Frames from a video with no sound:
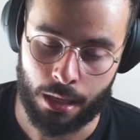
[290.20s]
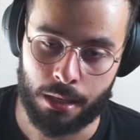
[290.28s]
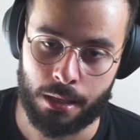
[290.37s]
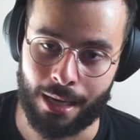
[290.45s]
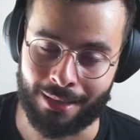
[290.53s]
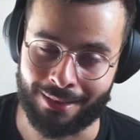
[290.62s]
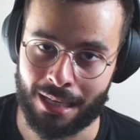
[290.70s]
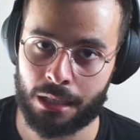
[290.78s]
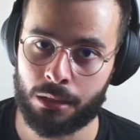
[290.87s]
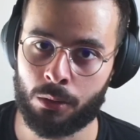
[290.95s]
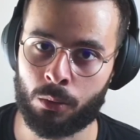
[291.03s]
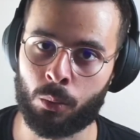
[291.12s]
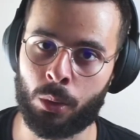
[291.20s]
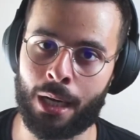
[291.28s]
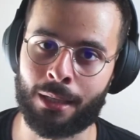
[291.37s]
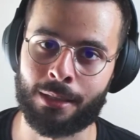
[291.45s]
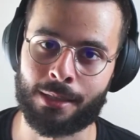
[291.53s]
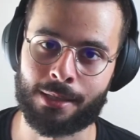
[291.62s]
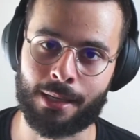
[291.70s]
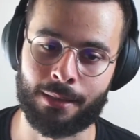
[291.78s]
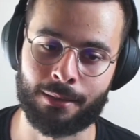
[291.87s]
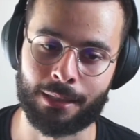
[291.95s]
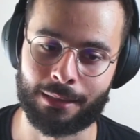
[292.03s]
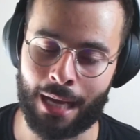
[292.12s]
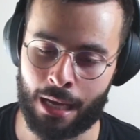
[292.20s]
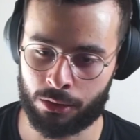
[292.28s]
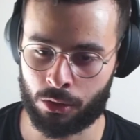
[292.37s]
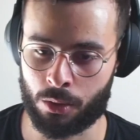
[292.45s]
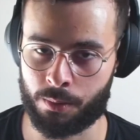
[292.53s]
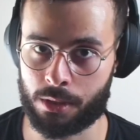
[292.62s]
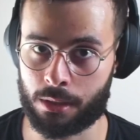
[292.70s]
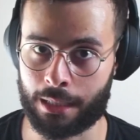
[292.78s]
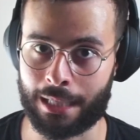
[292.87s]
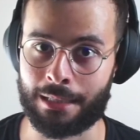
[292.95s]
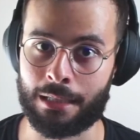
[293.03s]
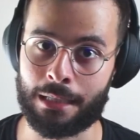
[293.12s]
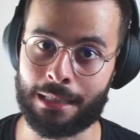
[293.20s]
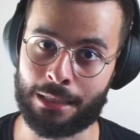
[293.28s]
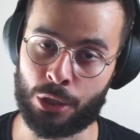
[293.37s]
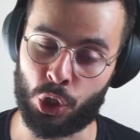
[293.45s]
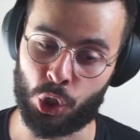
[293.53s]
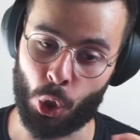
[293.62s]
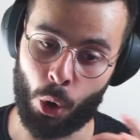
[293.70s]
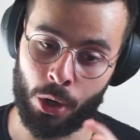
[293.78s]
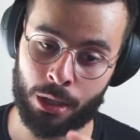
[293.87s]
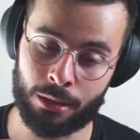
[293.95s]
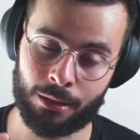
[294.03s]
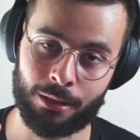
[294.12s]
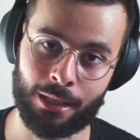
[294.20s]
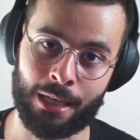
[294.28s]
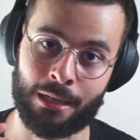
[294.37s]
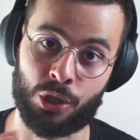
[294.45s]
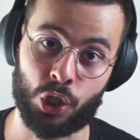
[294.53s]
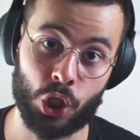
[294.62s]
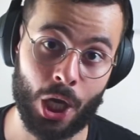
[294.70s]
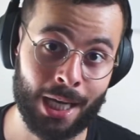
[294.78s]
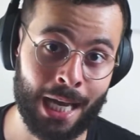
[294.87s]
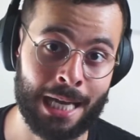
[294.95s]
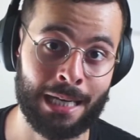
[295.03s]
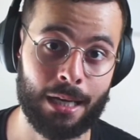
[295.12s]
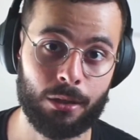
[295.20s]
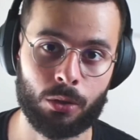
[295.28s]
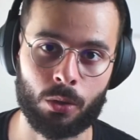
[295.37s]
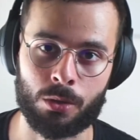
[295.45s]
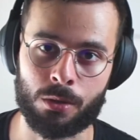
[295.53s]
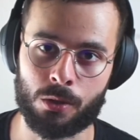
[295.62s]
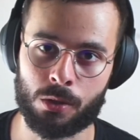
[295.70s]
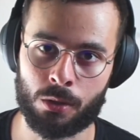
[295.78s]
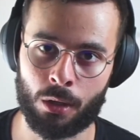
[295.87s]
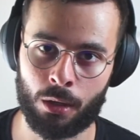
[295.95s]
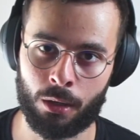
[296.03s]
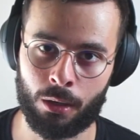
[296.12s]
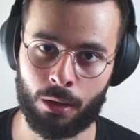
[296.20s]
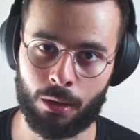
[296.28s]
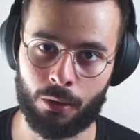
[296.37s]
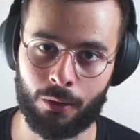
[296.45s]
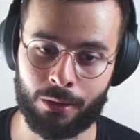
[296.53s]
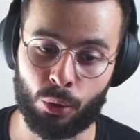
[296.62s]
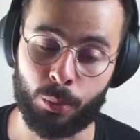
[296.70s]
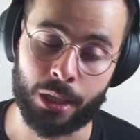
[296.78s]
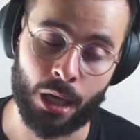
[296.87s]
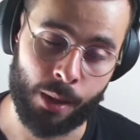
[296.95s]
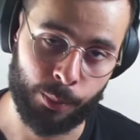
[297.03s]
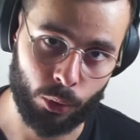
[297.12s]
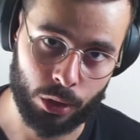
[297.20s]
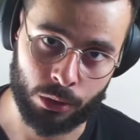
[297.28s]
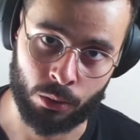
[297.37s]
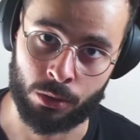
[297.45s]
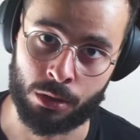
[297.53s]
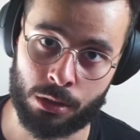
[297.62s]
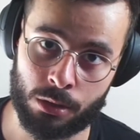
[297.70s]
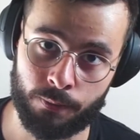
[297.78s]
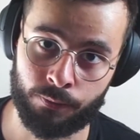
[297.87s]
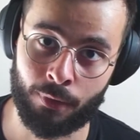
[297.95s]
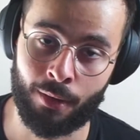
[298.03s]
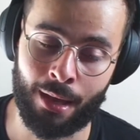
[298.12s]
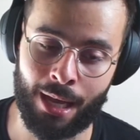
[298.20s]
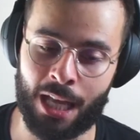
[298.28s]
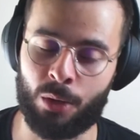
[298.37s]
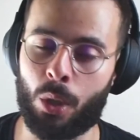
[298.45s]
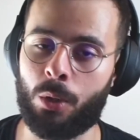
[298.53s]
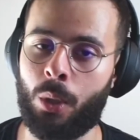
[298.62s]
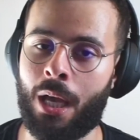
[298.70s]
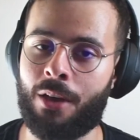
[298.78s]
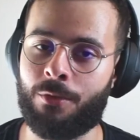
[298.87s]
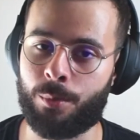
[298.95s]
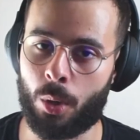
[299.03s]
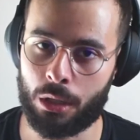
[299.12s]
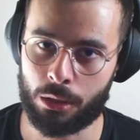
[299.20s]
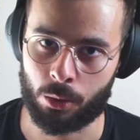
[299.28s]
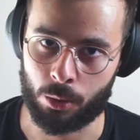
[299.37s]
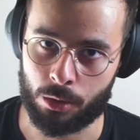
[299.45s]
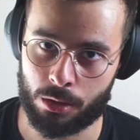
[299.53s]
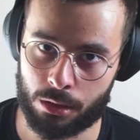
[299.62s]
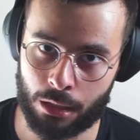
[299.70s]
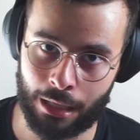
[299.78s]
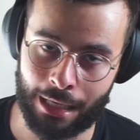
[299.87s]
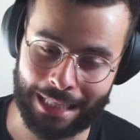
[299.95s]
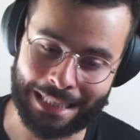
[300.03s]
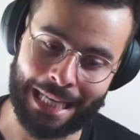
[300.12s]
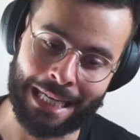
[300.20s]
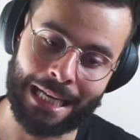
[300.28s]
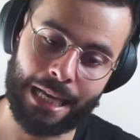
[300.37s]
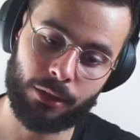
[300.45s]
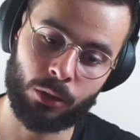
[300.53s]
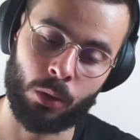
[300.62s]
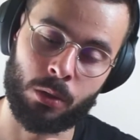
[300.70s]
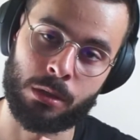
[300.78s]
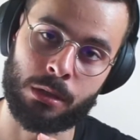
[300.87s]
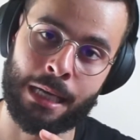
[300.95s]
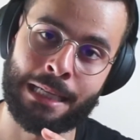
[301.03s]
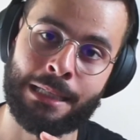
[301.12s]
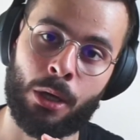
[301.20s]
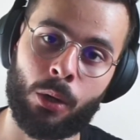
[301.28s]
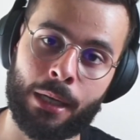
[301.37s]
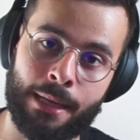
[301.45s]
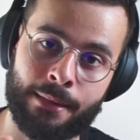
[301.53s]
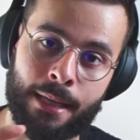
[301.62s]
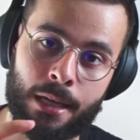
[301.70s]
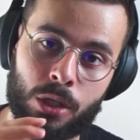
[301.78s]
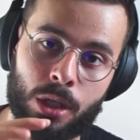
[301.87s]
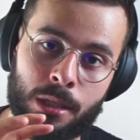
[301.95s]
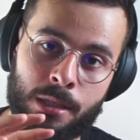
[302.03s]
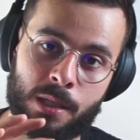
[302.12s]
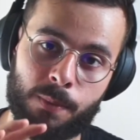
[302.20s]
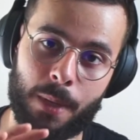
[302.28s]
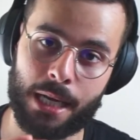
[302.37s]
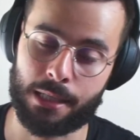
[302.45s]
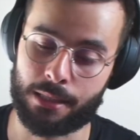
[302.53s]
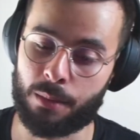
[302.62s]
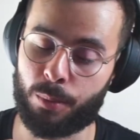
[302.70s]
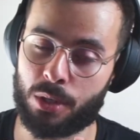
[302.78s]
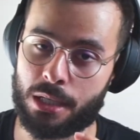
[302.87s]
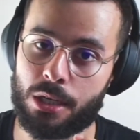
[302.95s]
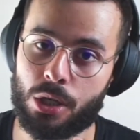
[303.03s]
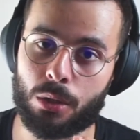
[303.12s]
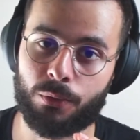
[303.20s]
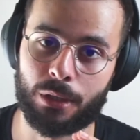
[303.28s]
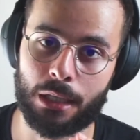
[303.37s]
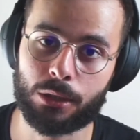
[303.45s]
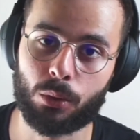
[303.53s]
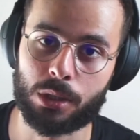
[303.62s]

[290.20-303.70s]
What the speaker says: Then we understand that atoms can join and share electrons to become molecules. And when we have molecules, the electrons and the orientation in space, the position of electrons in